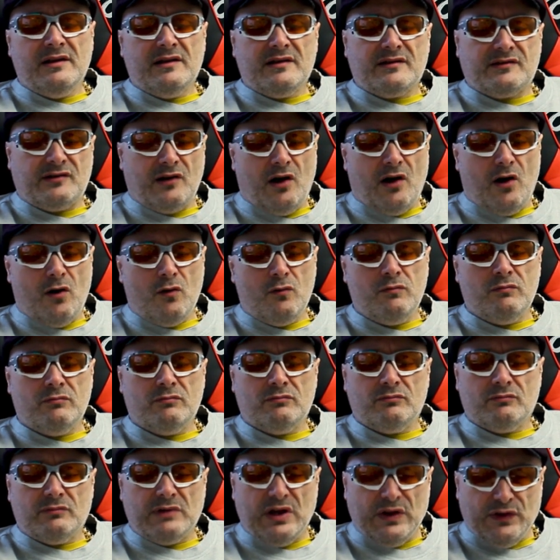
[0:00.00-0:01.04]
So
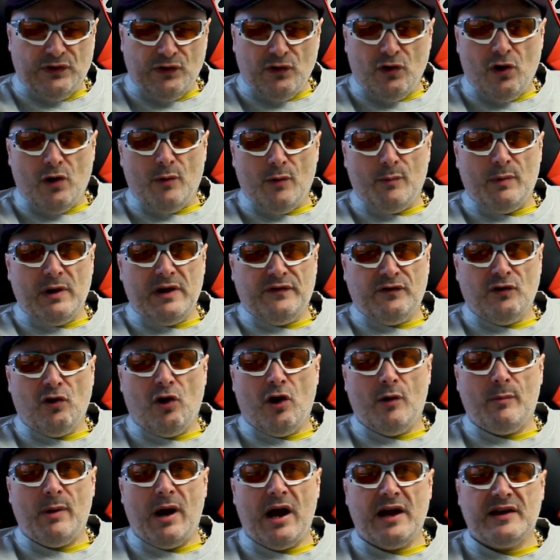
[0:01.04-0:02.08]
they thought about, he
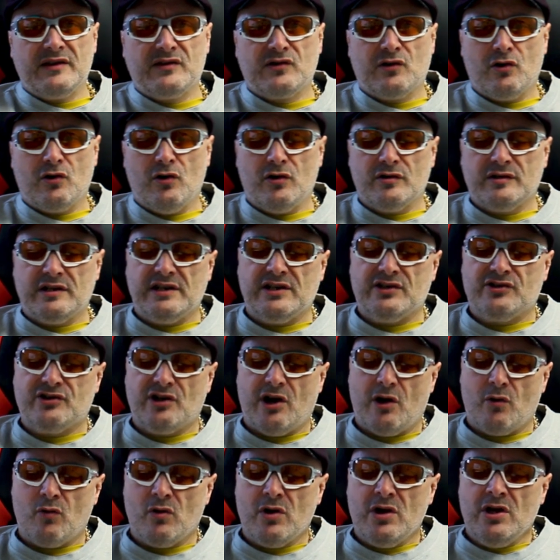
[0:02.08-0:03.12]
thought about his cup, didn't he,
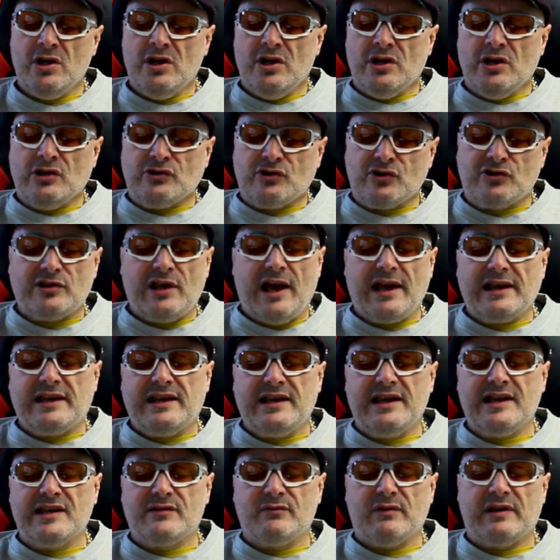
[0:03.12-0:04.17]
Joe? Just like
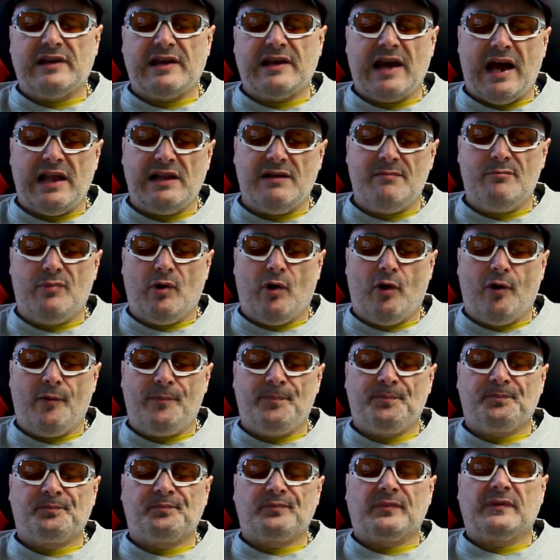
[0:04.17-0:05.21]
he is with Callum,
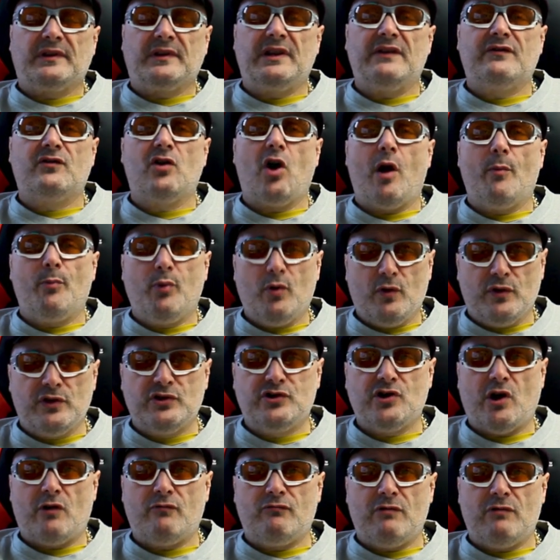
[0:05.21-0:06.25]
but they've got to put the
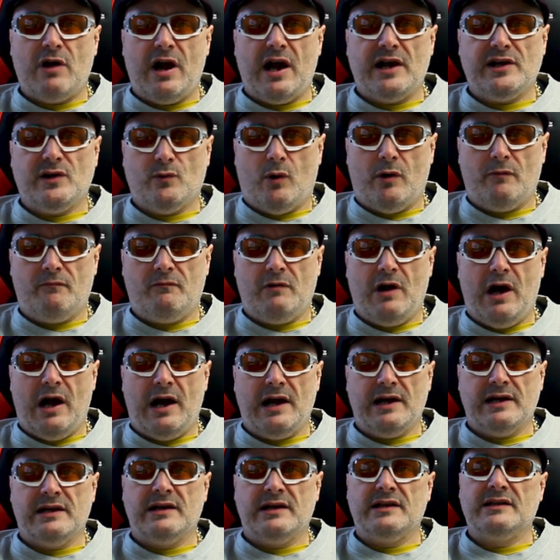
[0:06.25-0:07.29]
John Ryder one
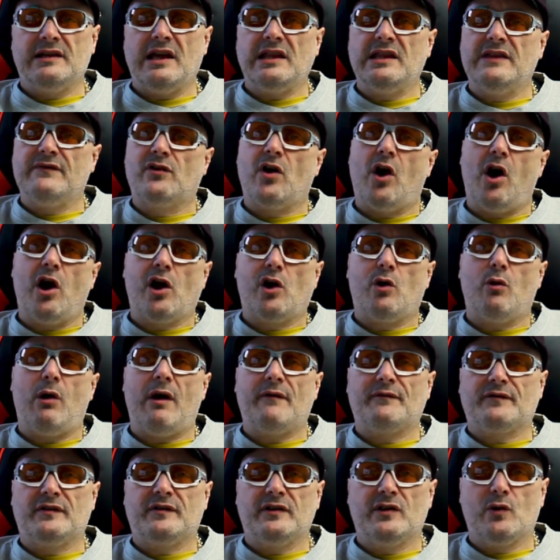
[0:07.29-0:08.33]
right, and then they've got to go
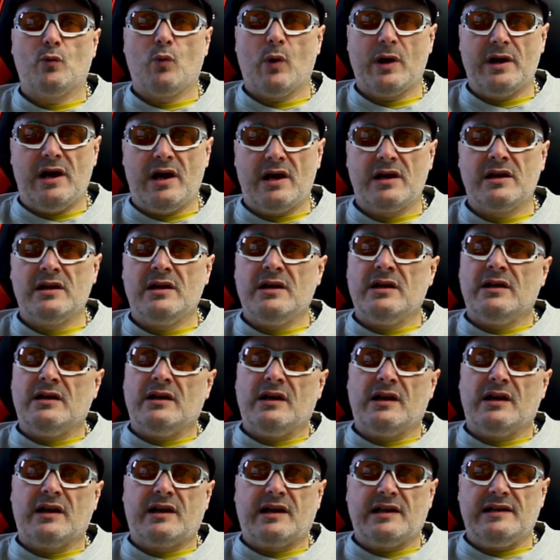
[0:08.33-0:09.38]
after the winner,
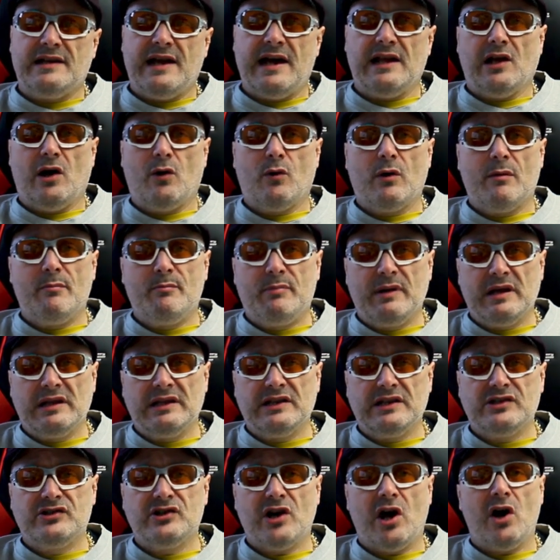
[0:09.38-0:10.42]
Canelo and
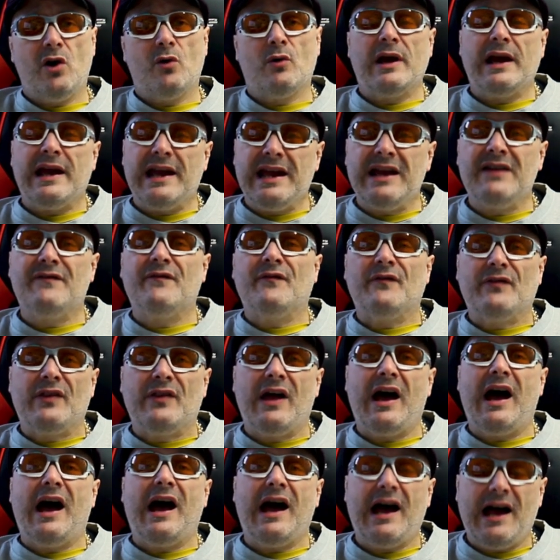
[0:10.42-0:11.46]
Billy Joe, if
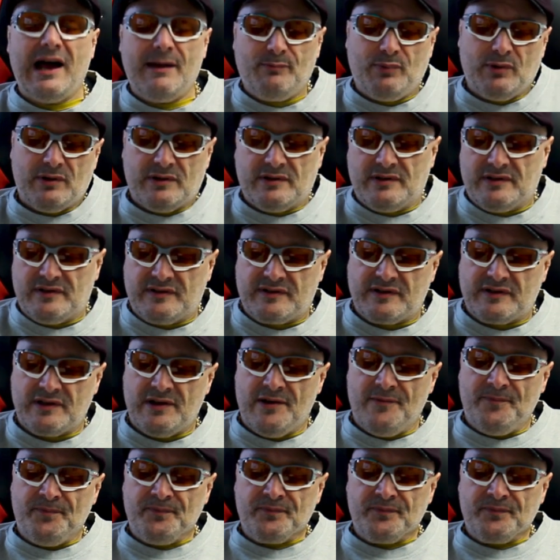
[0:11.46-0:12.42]
that happens.